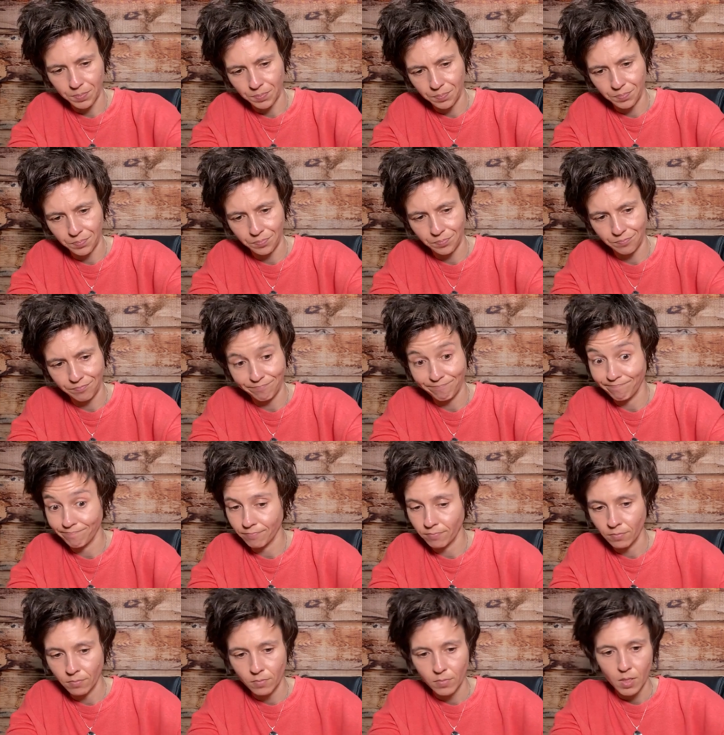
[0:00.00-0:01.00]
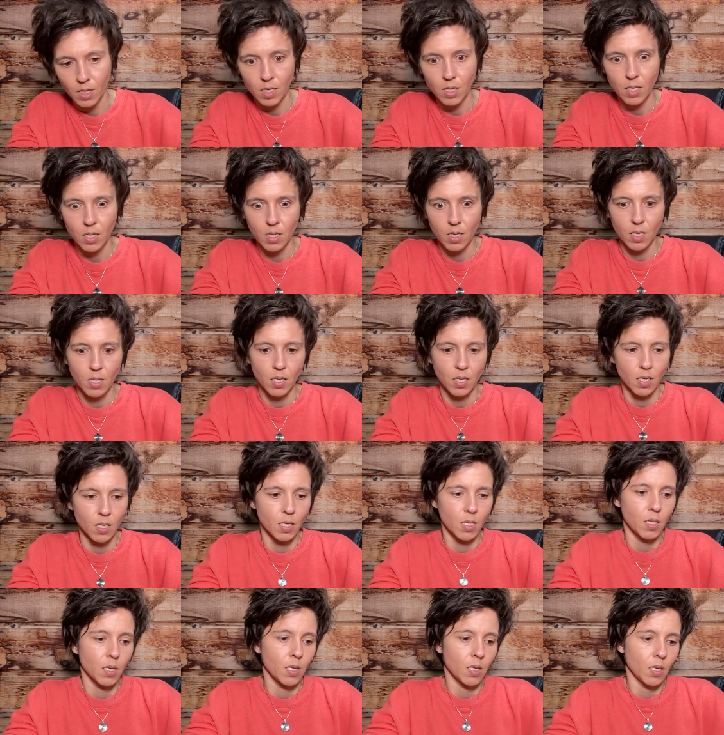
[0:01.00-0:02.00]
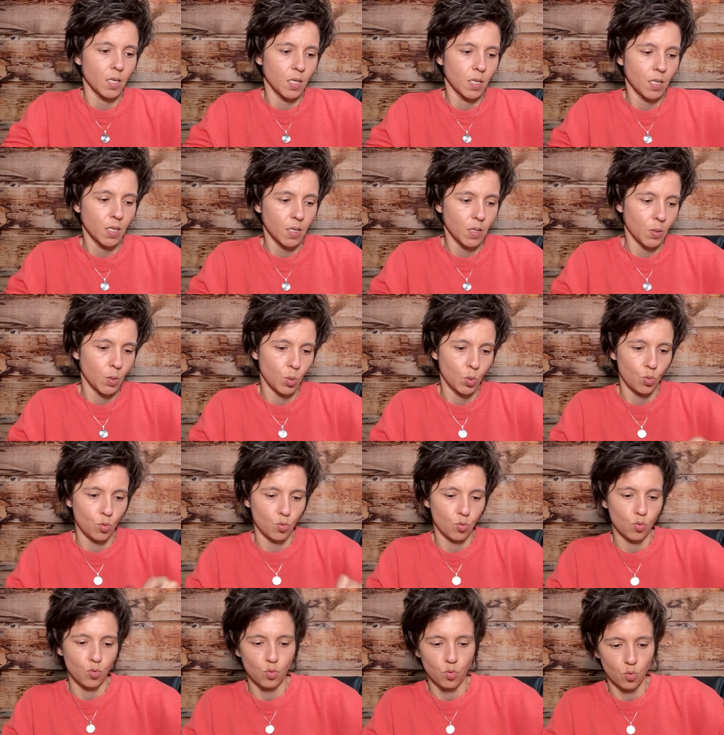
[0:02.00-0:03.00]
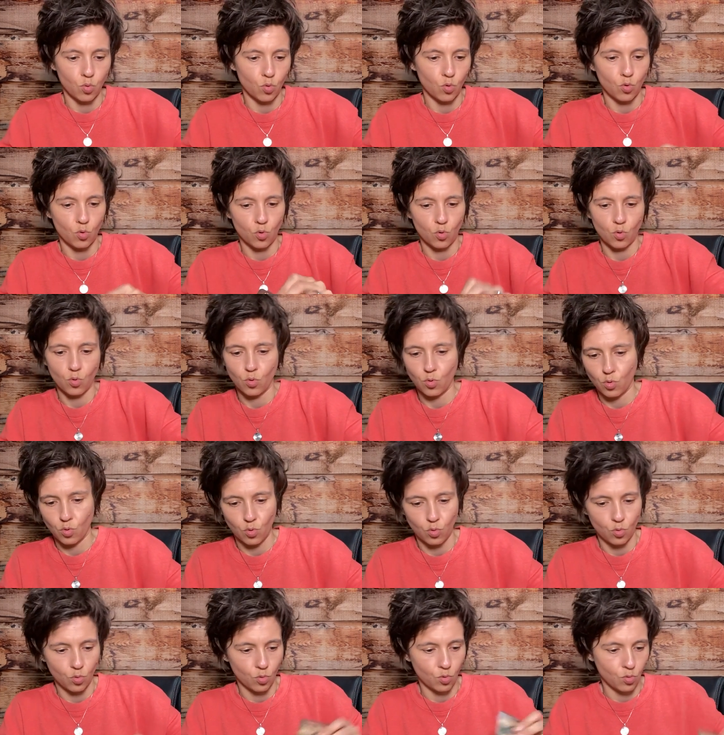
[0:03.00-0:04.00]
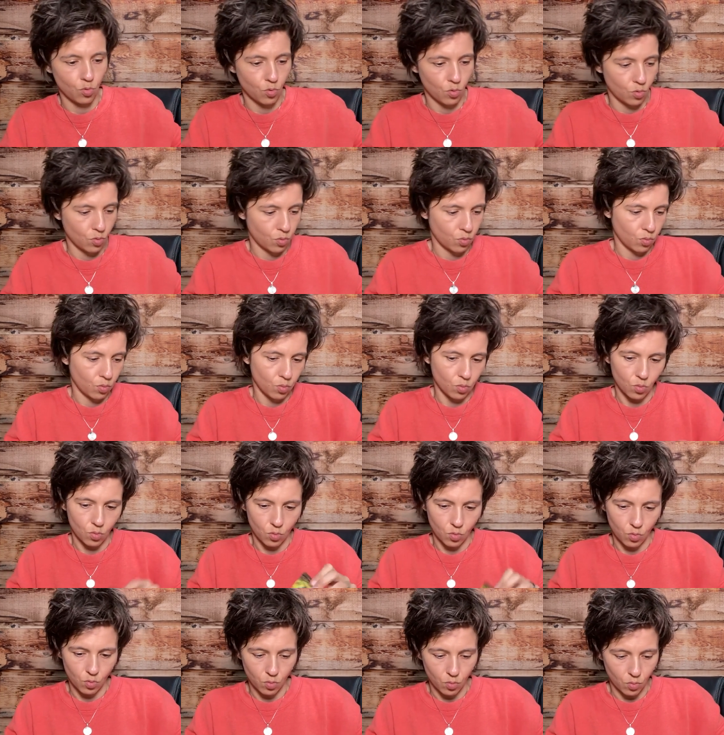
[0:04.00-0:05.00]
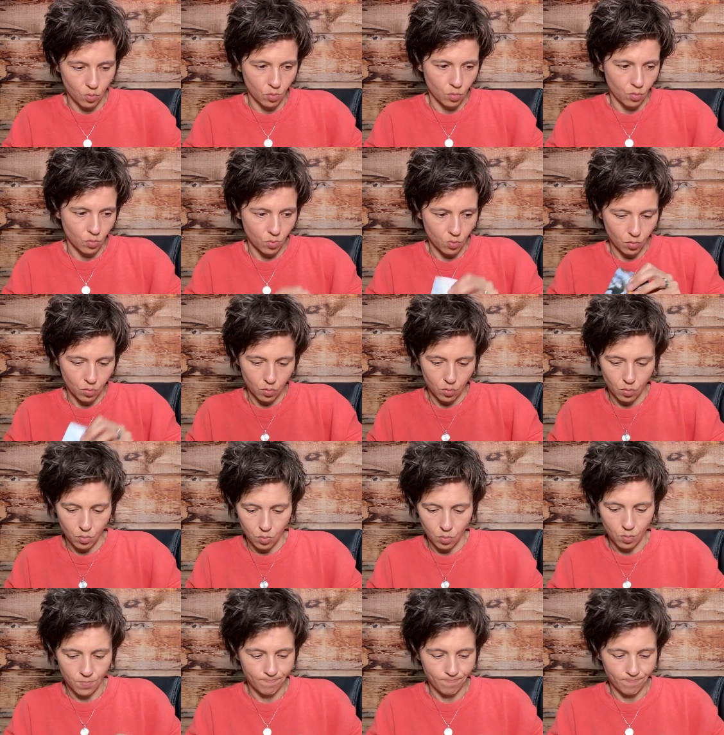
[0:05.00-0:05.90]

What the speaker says: Nobody speaks.